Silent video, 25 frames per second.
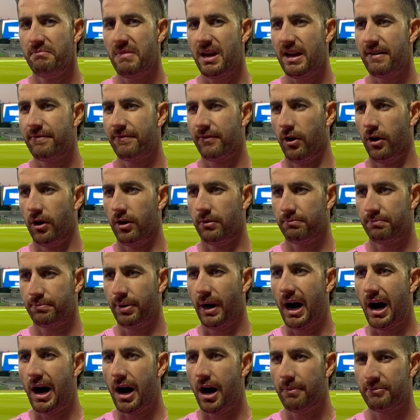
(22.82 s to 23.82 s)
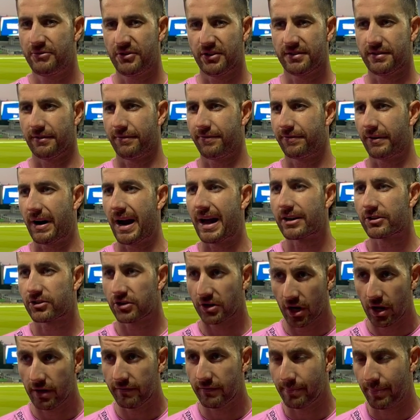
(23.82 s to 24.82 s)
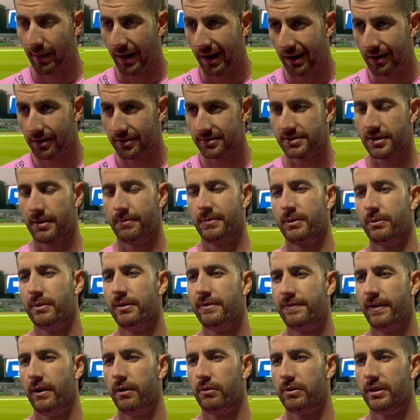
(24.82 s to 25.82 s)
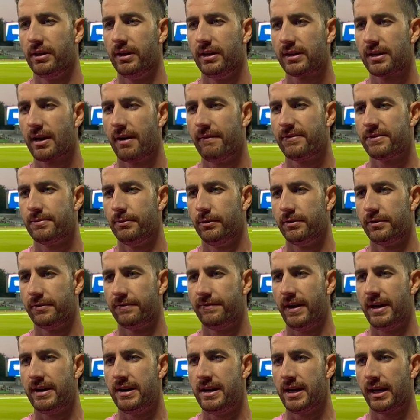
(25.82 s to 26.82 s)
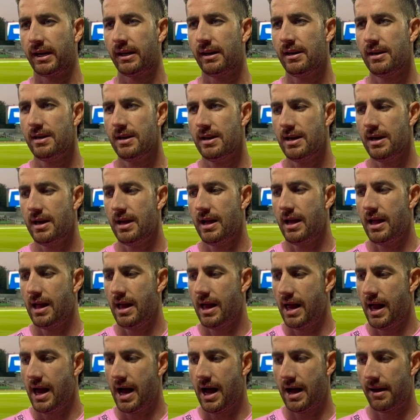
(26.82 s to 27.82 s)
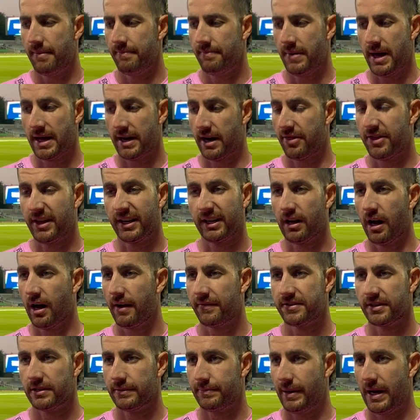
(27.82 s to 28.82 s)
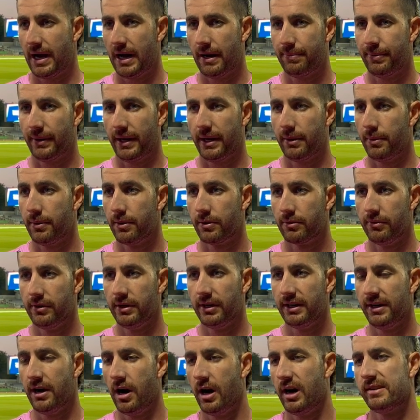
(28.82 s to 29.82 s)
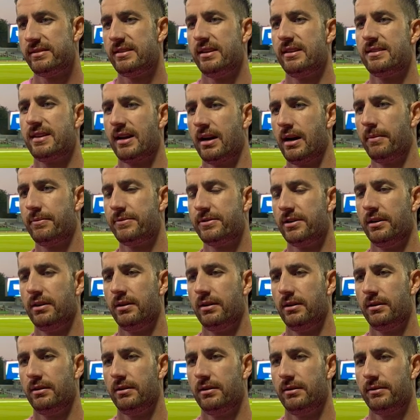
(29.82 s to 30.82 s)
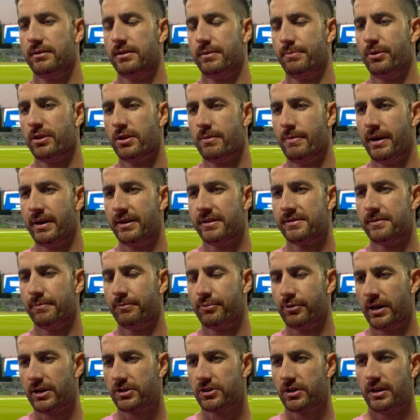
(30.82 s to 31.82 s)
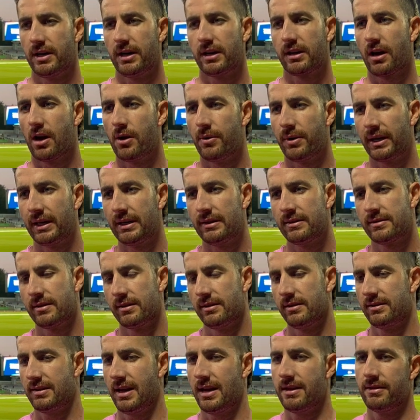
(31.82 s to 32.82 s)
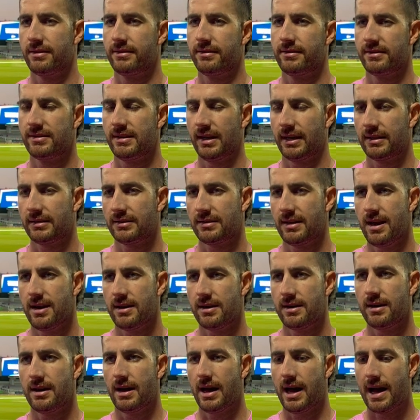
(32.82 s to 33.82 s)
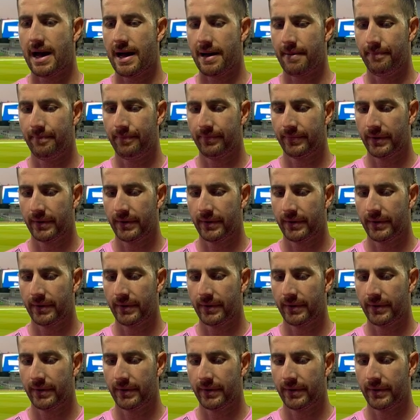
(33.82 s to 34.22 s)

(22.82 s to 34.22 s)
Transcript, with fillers: if not par, just a fraction over par and something we felt really comfortable defending. Um, and I think after the power play, we were really nicely set up to, to put them under some pressure there going into the, tenth, the second 10. Um,